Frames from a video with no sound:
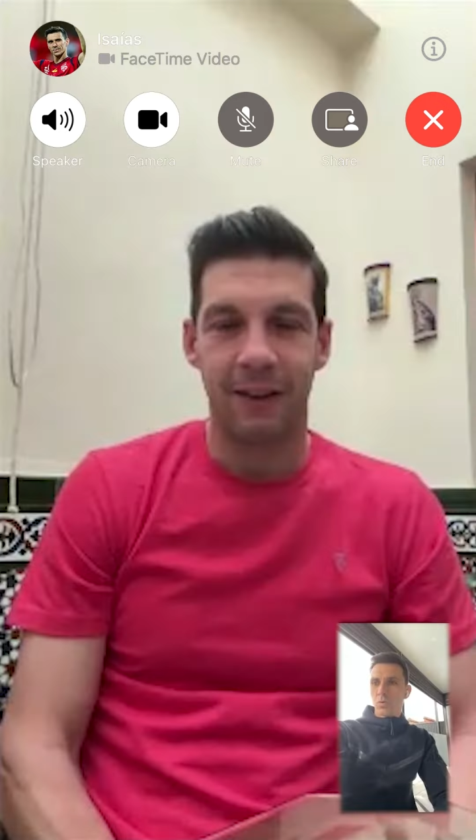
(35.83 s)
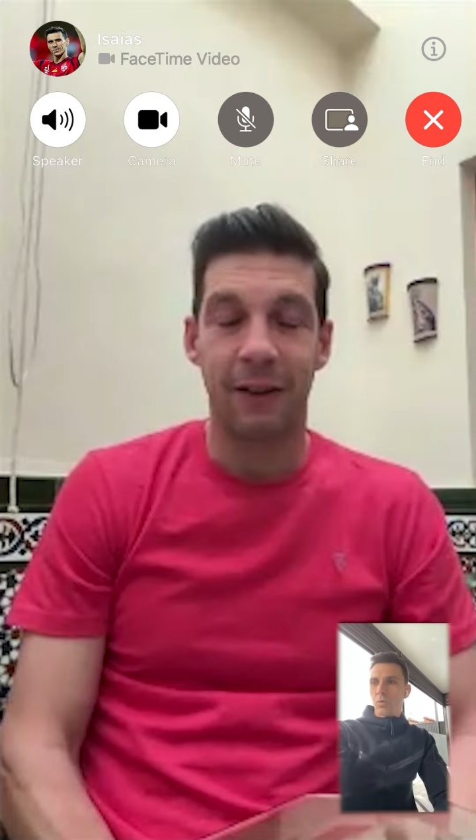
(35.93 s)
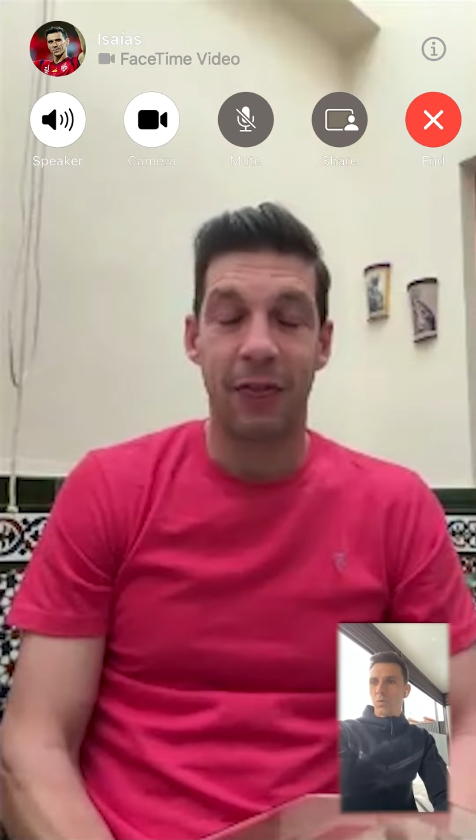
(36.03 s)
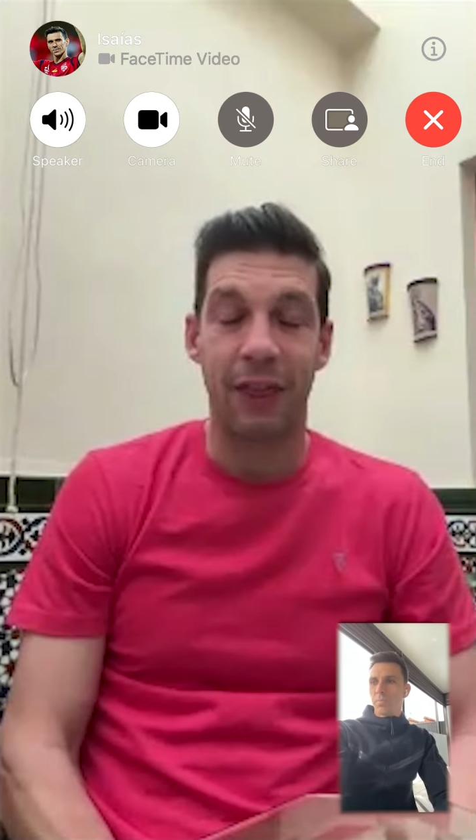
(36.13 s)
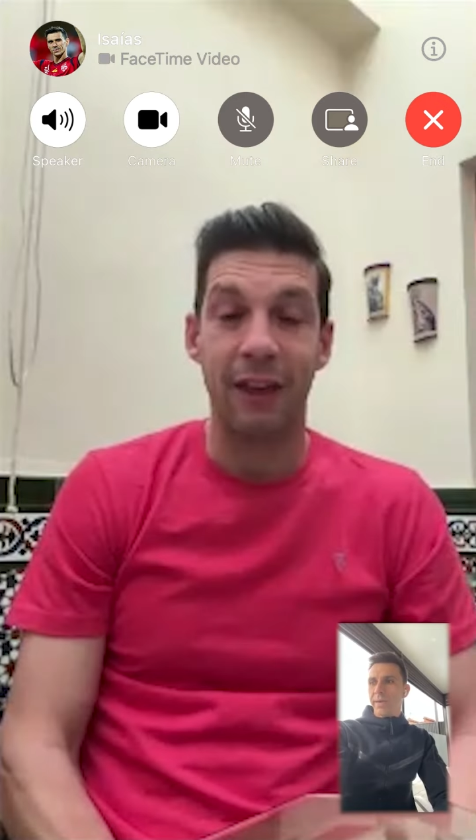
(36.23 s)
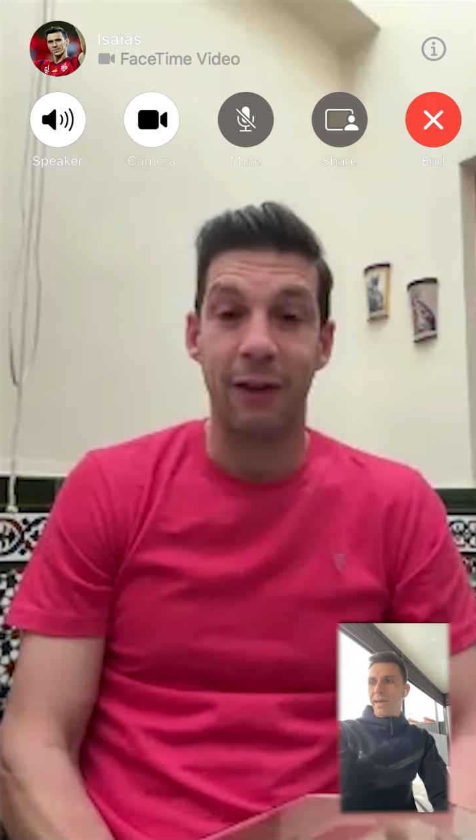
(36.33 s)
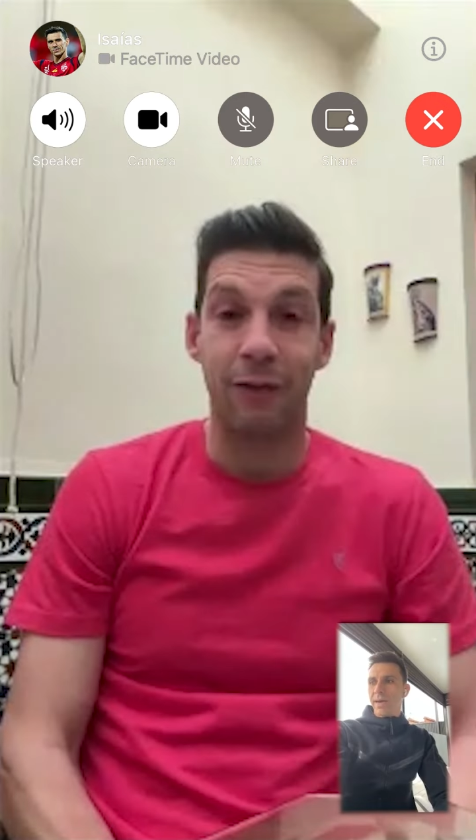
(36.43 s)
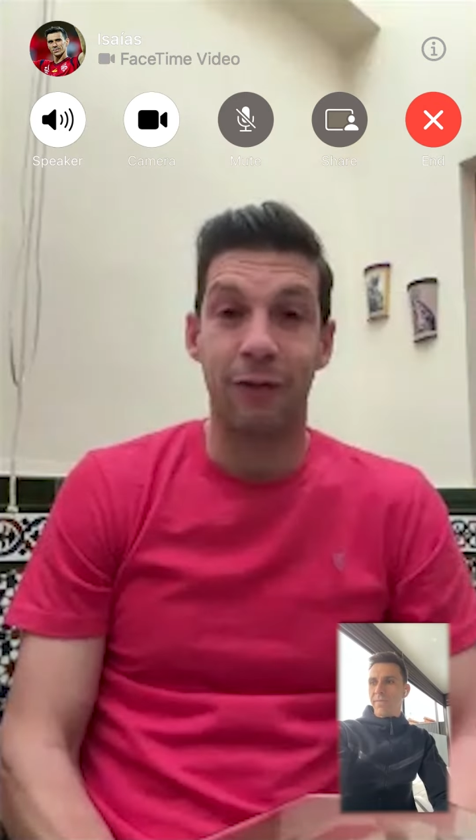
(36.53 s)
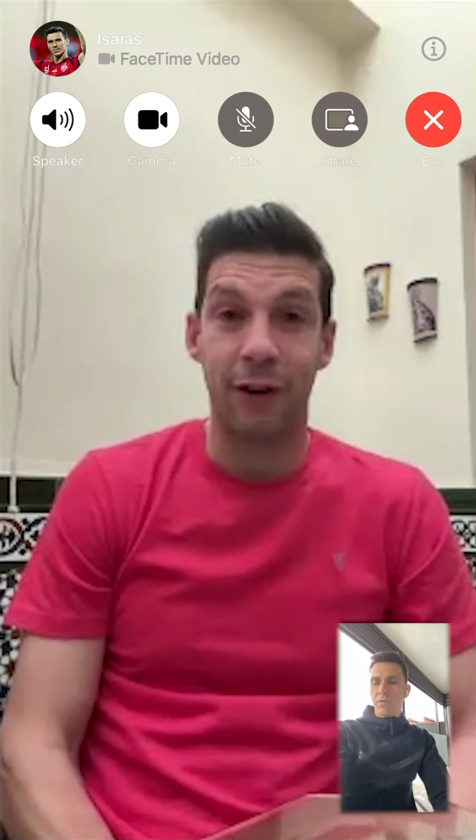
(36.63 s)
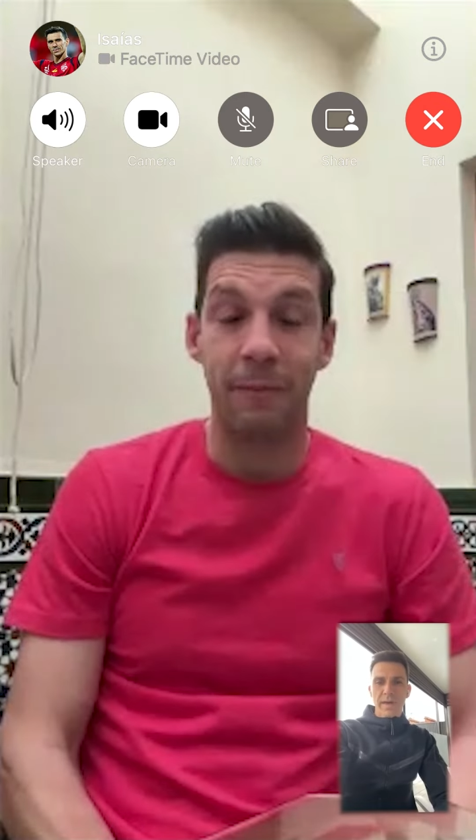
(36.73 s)
Oh, thank you
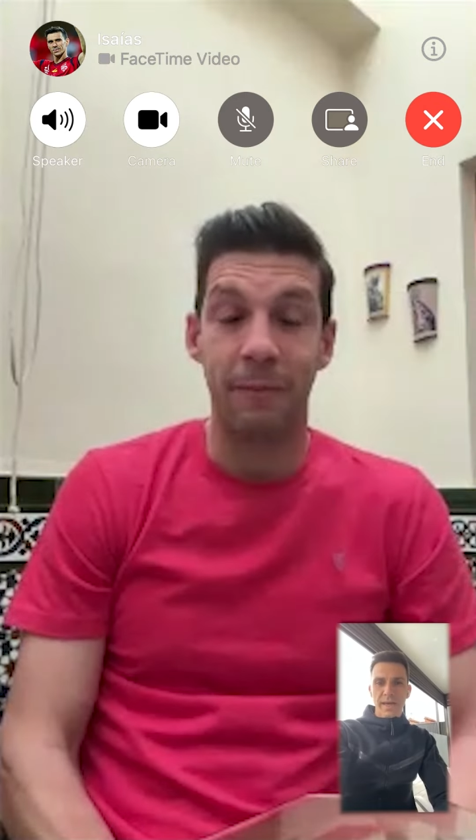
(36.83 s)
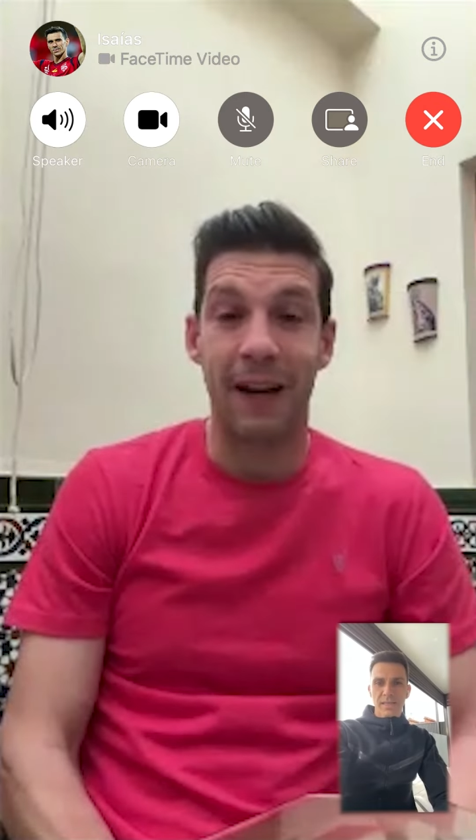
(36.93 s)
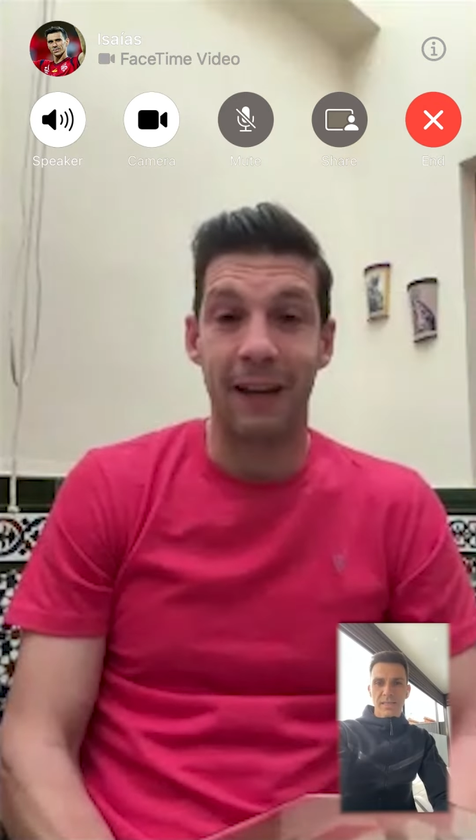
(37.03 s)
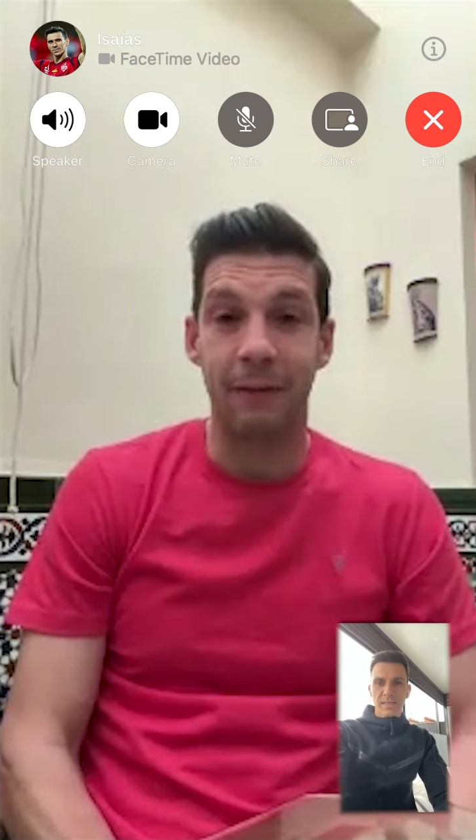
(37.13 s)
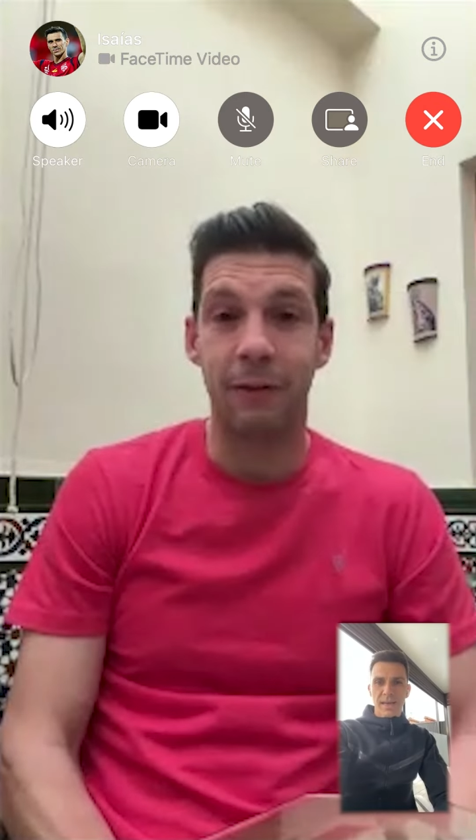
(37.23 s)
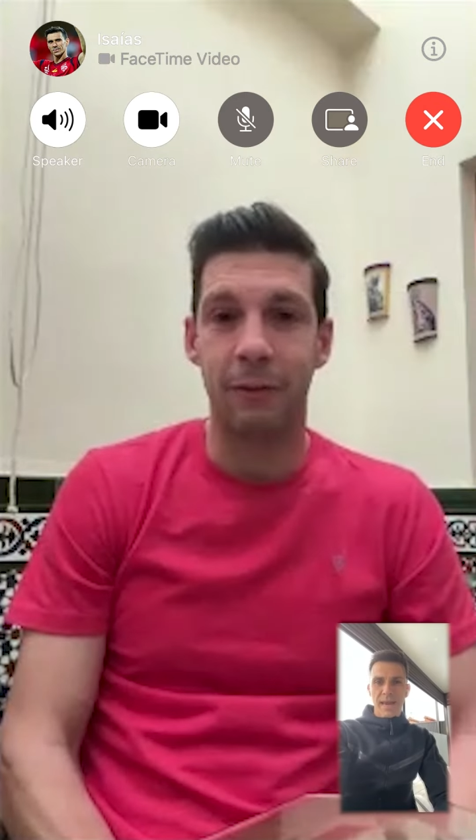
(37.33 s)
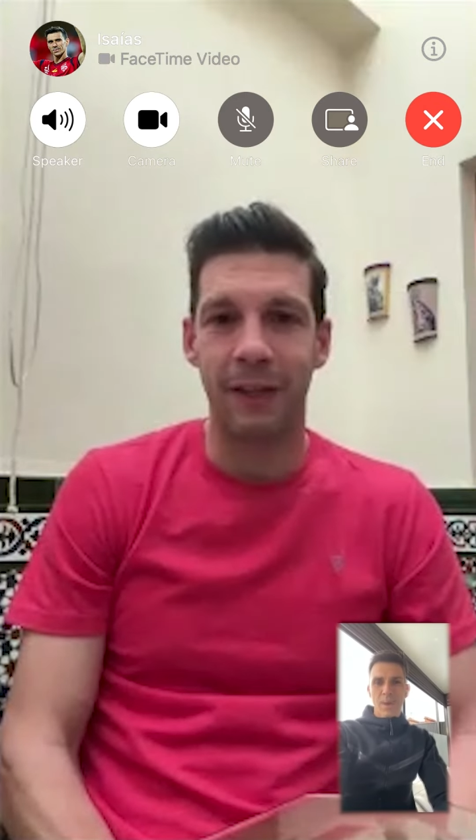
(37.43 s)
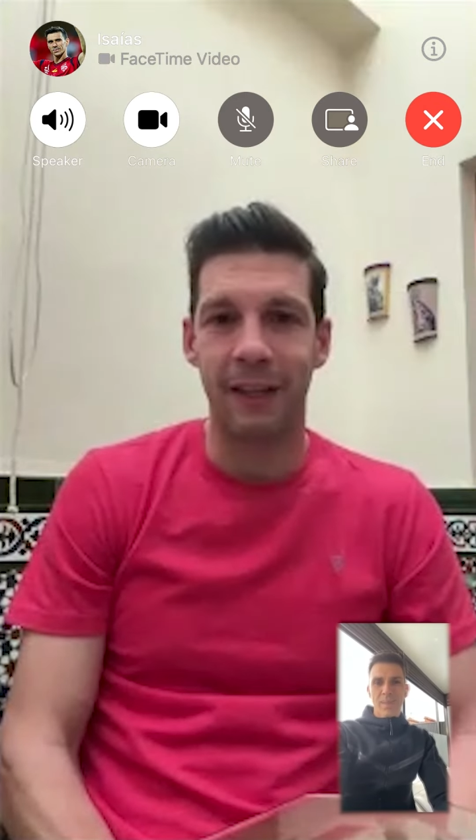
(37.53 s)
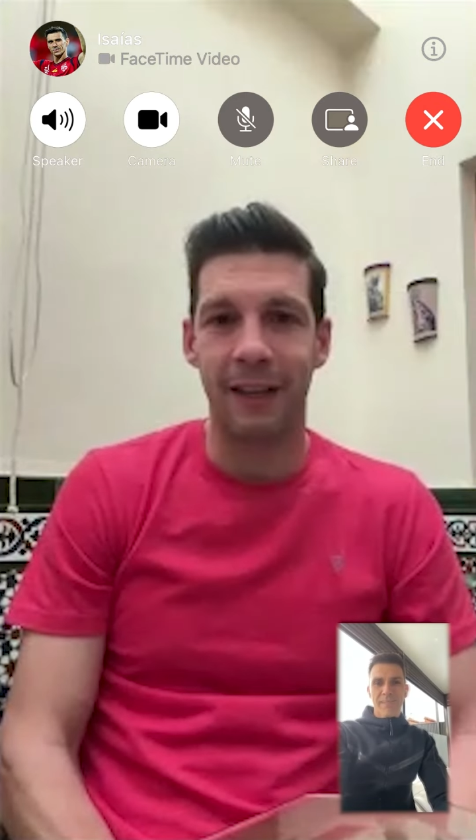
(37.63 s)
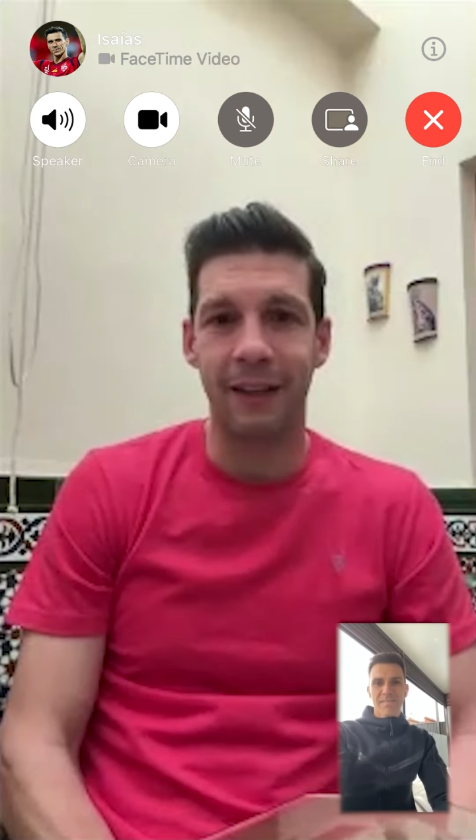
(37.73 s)
for inviting to me.
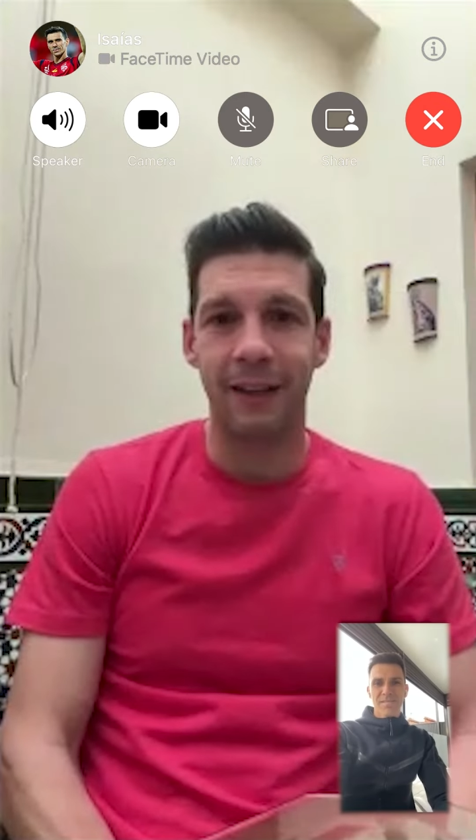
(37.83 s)
Eh?